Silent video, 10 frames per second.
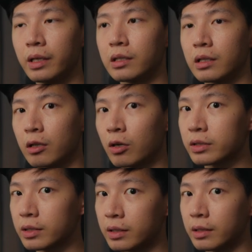in a log
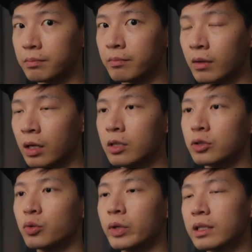state.
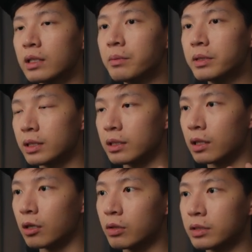So when a clip is in a
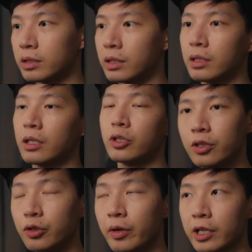log state,
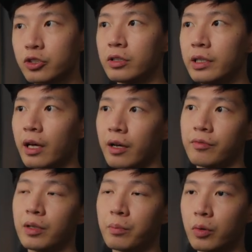you actually
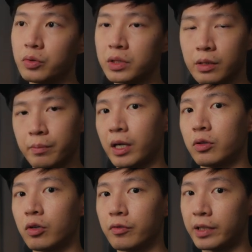have the most
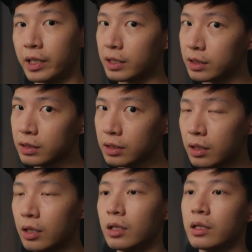amount of data,
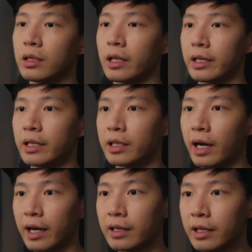like in the
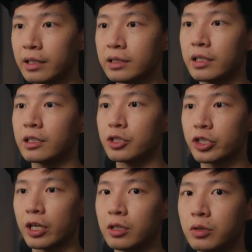highlights, in the
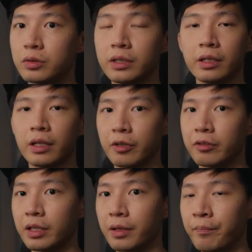shadows, and
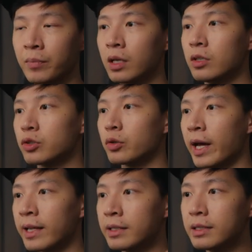everything. So
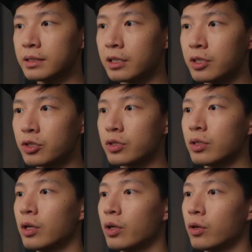at this stage,
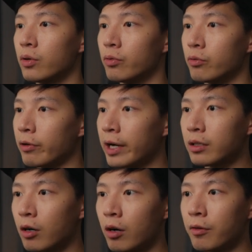
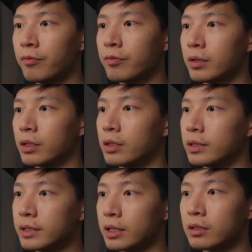right off the
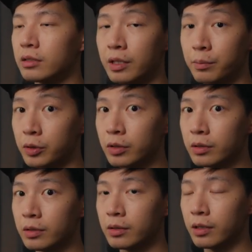signal input,
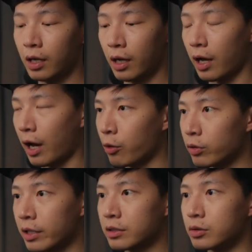I would
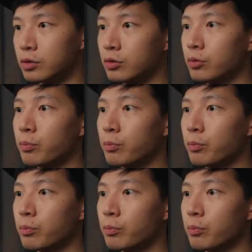like to do